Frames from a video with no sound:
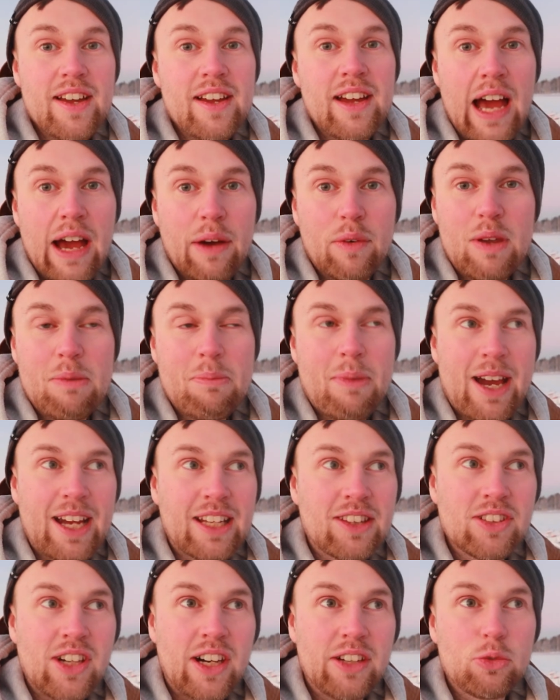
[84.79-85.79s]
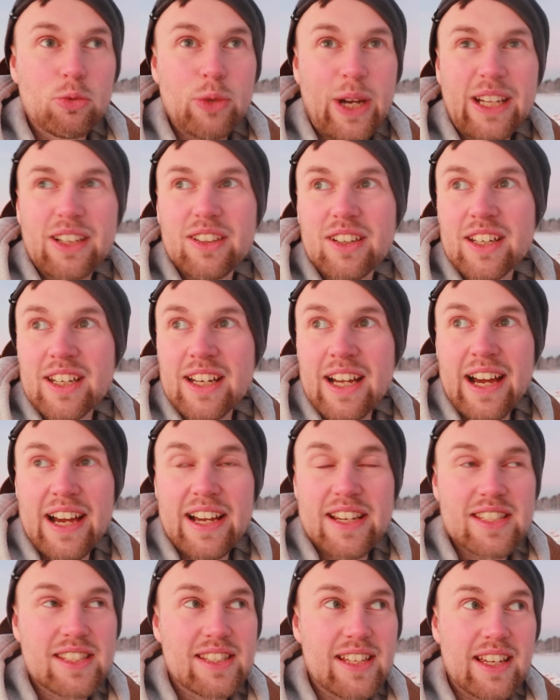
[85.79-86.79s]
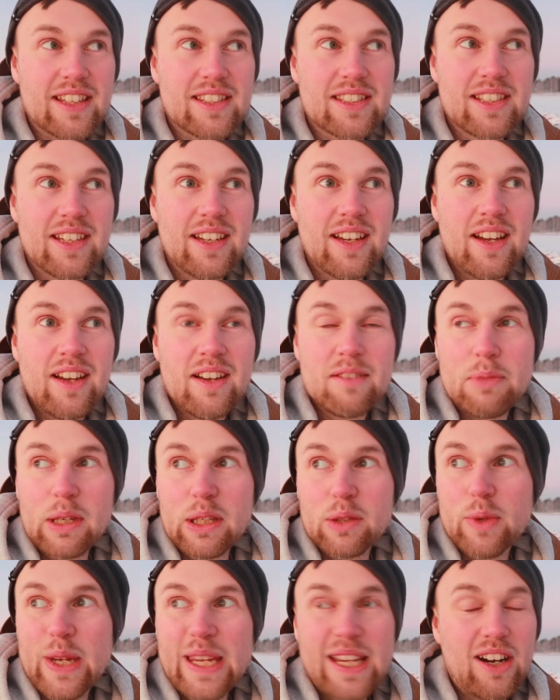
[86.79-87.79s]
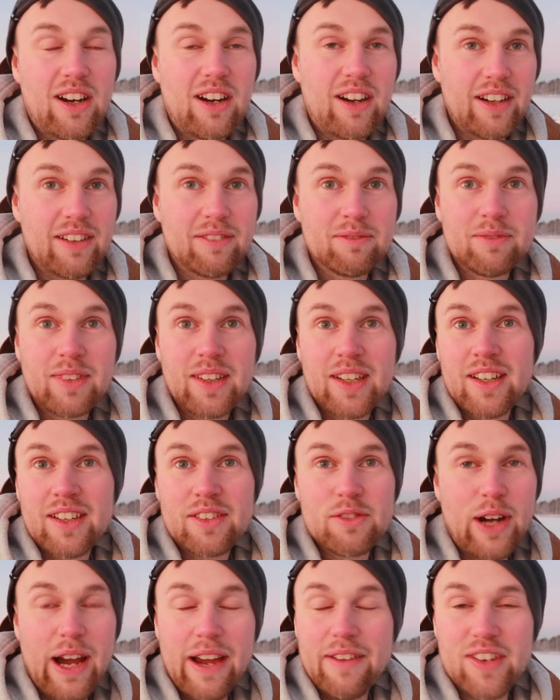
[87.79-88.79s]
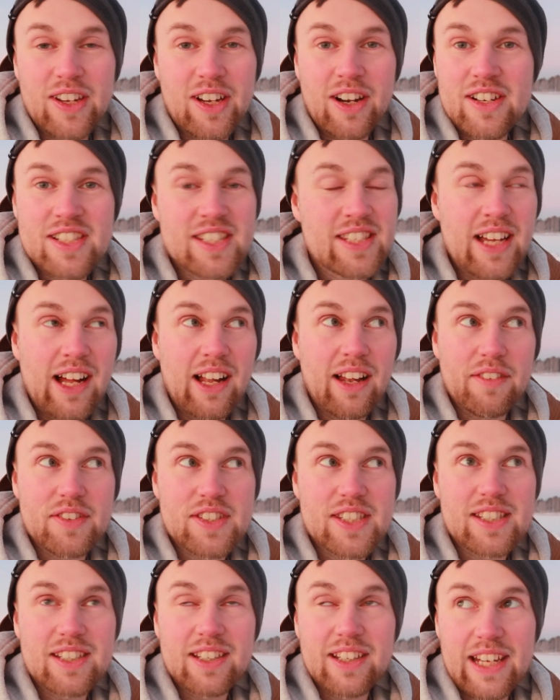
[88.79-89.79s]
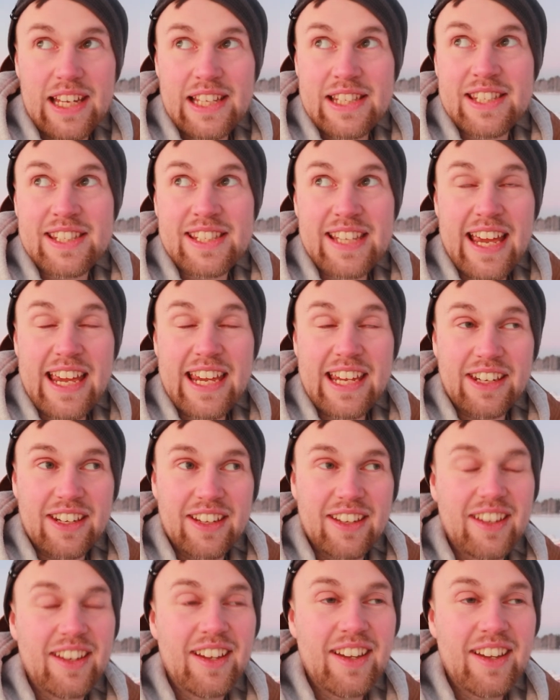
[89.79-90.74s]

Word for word: And we might not recognize it, but we are driving ourselves insane.